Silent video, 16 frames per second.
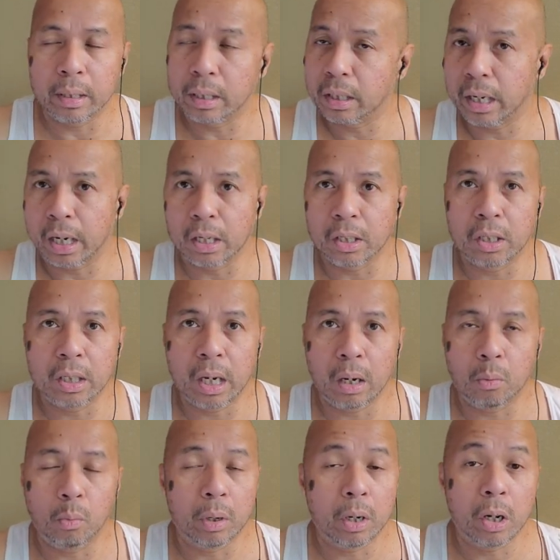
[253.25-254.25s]
second
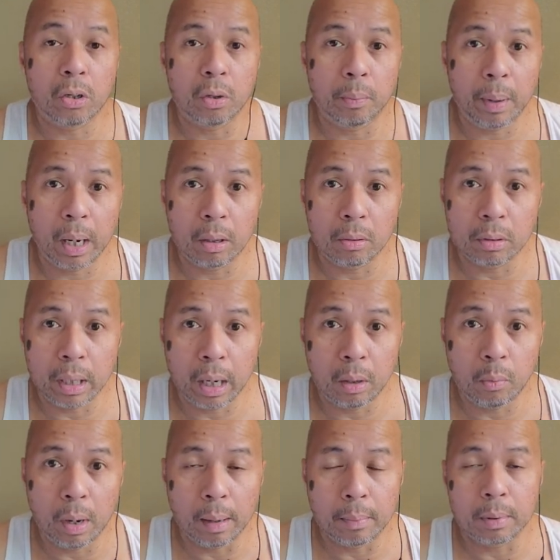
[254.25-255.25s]
set, 100 pounds,
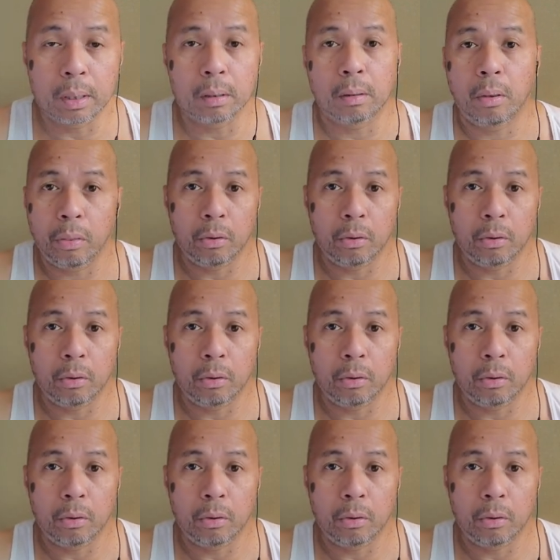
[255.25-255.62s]
8 reps,